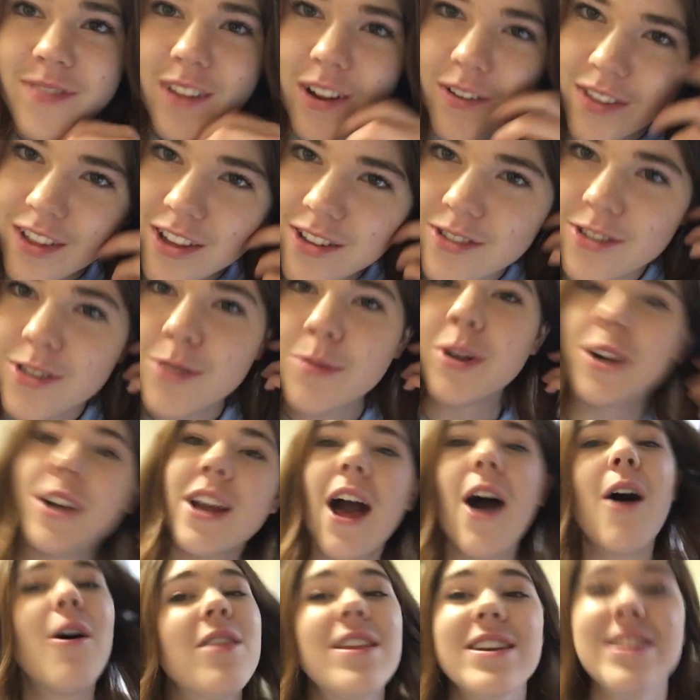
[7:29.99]
Everything's gonna work
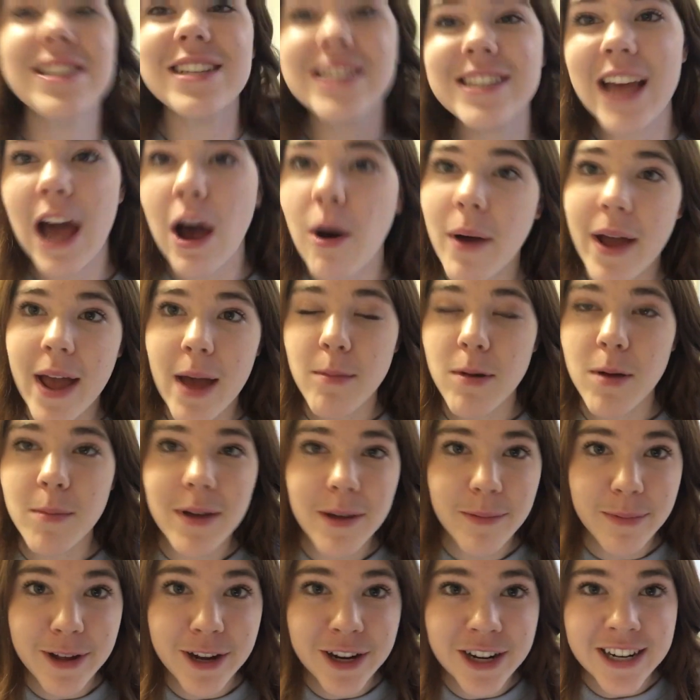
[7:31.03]
out. This is how I am on
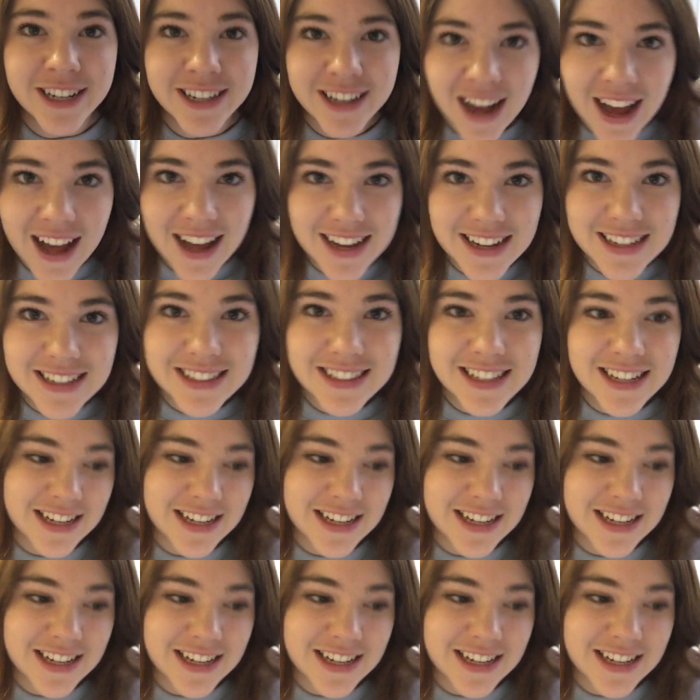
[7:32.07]
my period, guys.